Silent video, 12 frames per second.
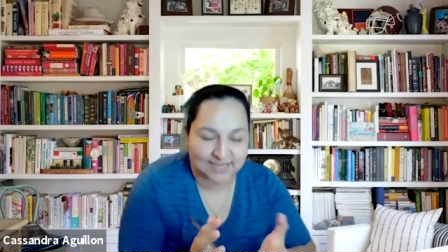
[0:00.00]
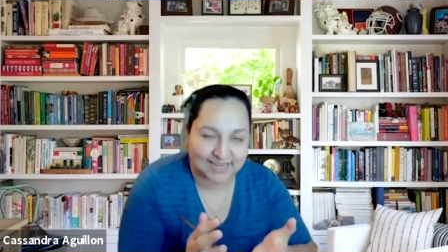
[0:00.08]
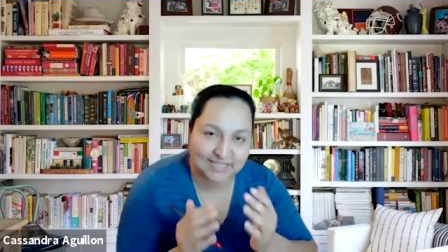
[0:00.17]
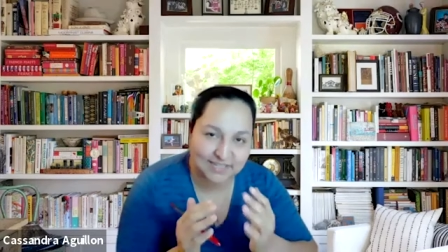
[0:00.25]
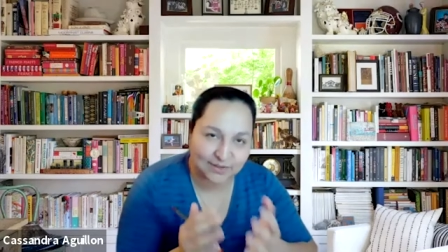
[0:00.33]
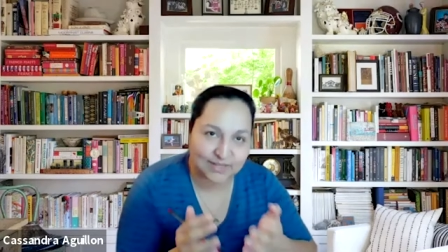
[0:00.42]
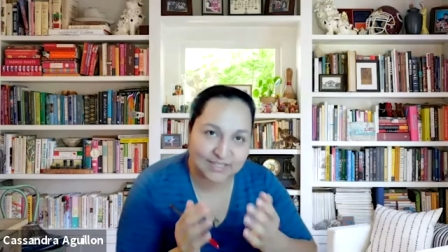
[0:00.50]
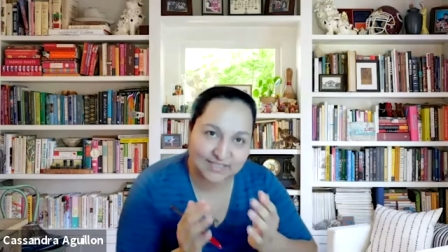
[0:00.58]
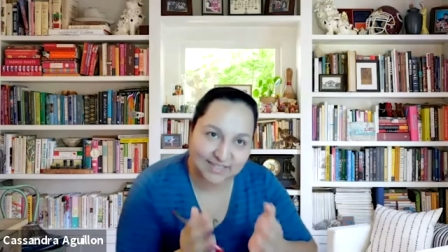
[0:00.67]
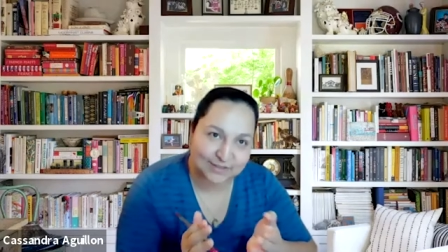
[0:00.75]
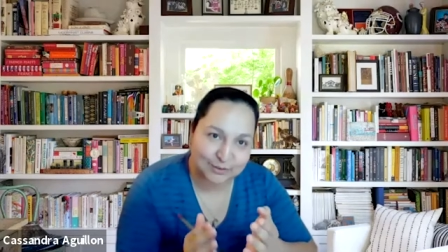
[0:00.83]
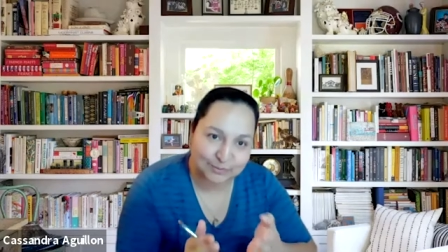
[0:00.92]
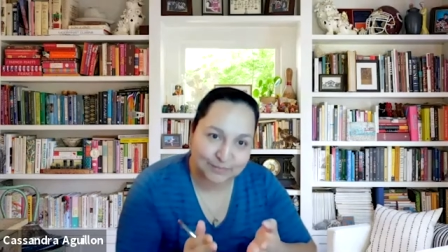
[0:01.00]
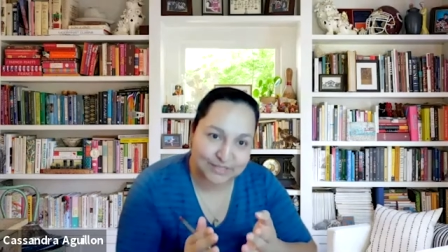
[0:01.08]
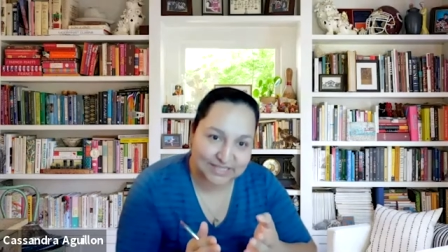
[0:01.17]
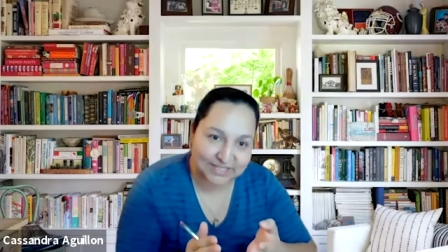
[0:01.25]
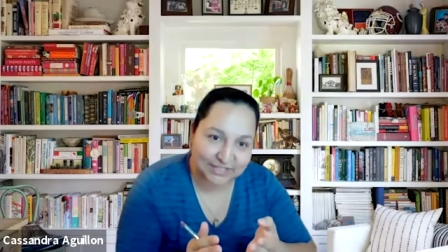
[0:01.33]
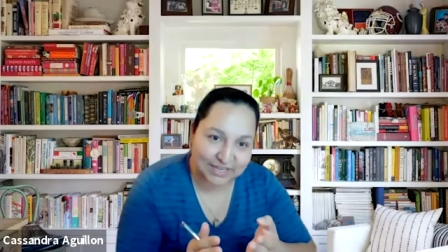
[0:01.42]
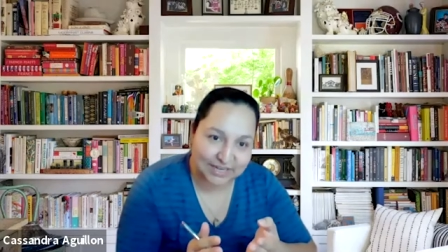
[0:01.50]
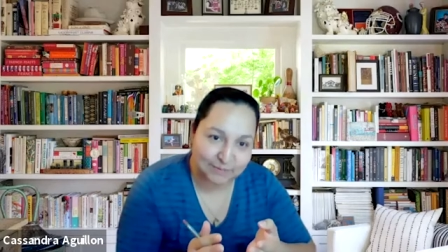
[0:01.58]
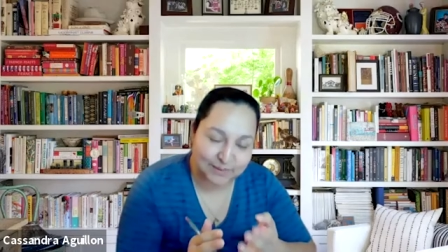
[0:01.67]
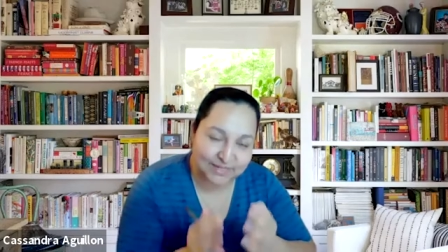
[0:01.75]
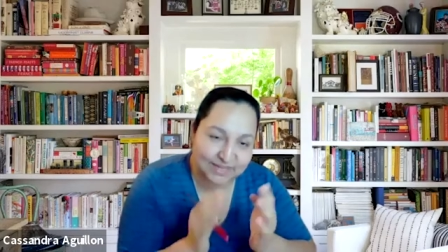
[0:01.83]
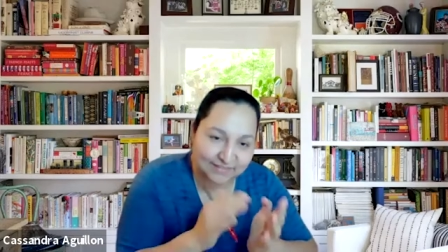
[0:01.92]
I know that sounds super cliche,
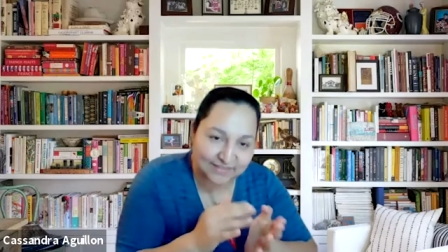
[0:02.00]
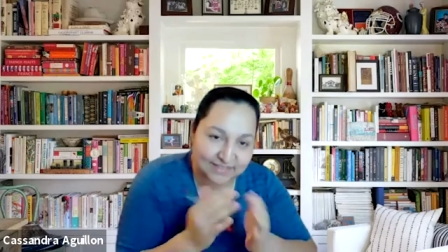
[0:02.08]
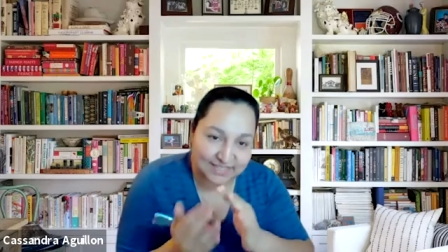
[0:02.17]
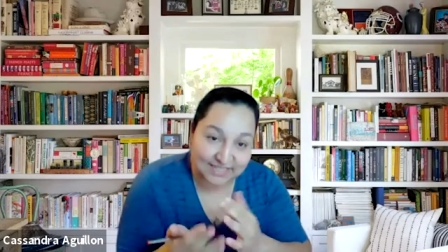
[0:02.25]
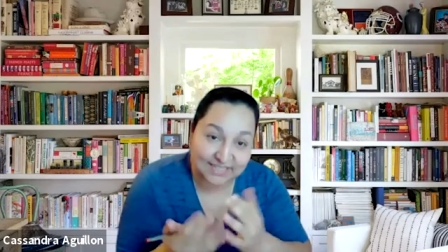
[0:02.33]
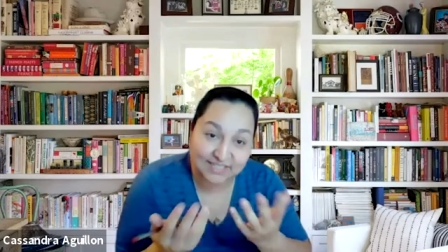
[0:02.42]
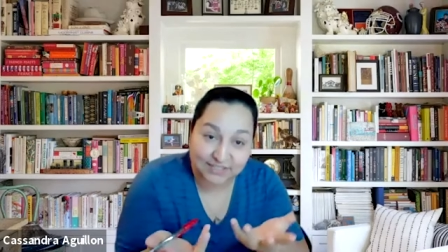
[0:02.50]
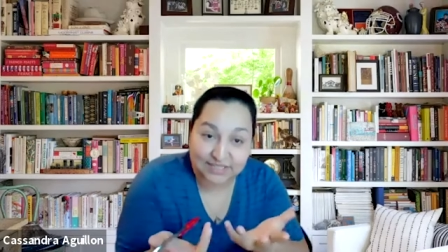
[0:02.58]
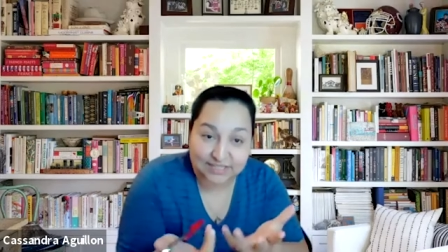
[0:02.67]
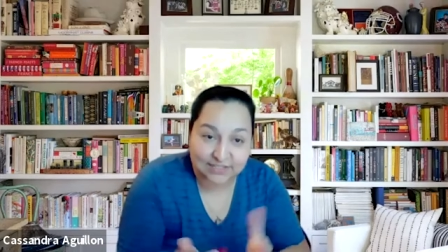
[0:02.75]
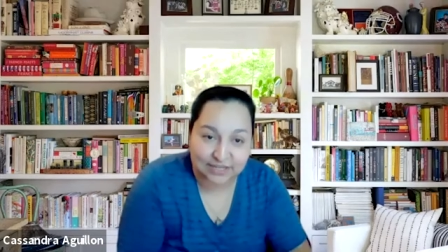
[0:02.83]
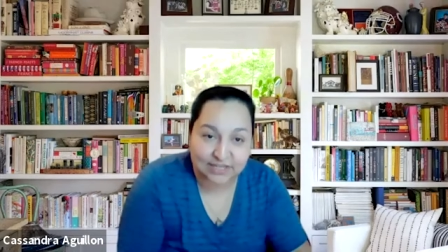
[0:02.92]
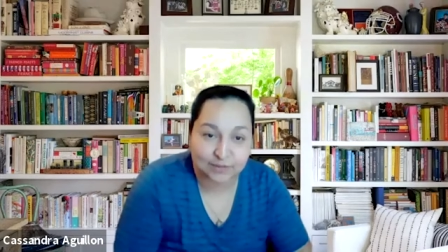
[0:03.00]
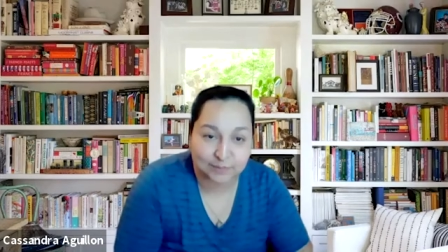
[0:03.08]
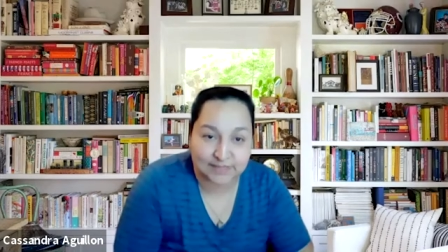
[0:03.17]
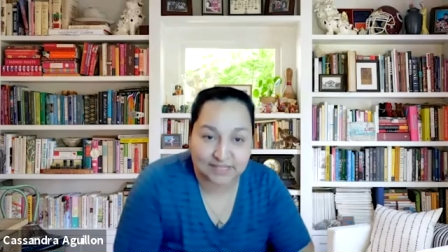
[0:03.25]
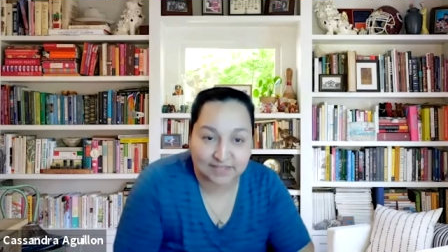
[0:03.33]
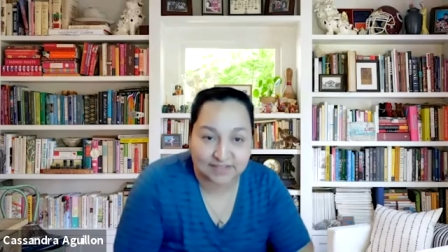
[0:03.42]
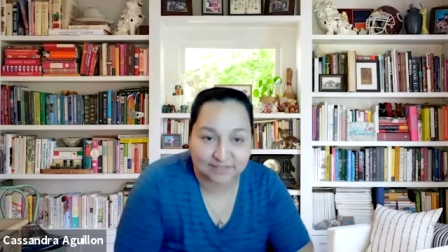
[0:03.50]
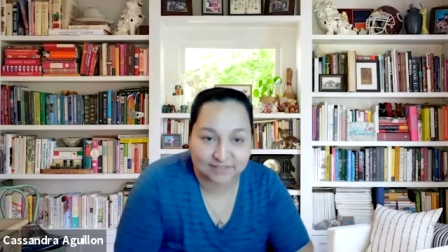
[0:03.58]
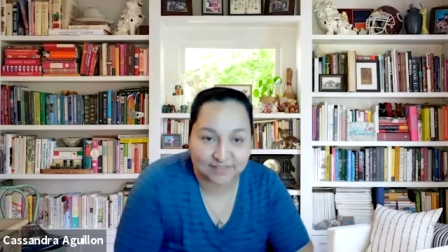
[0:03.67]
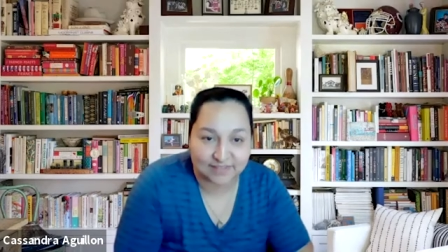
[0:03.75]
but I feel like it did change my life.